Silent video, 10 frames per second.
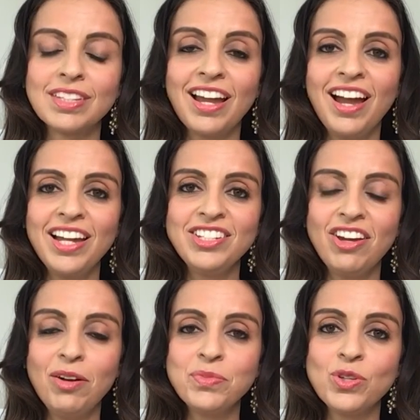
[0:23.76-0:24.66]
Uh, hi,
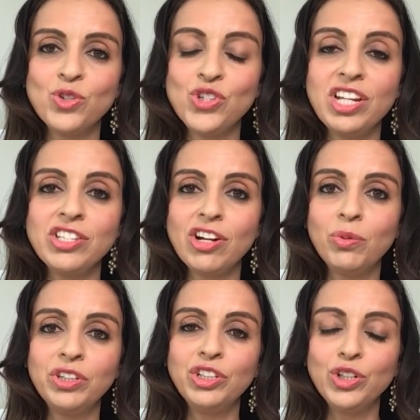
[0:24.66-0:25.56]
Tom. So should I
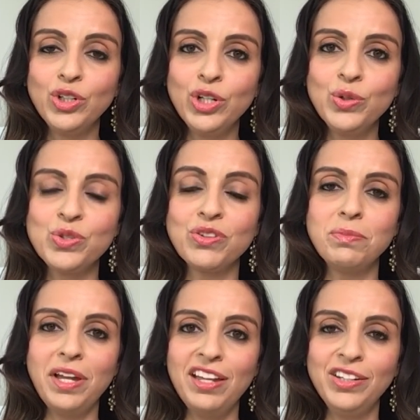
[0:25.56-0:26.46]
start with the good news or the
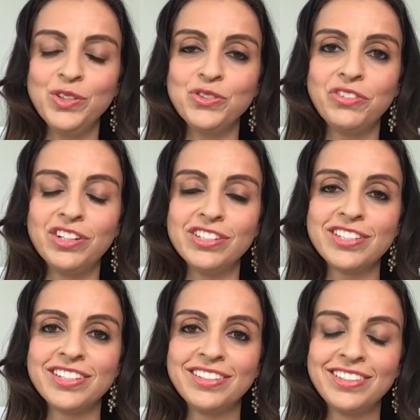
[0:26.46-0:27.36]
bad news
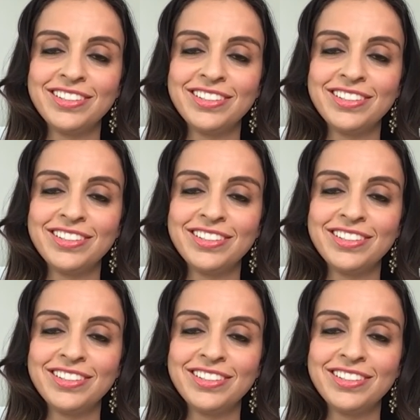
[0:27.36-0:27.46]
first?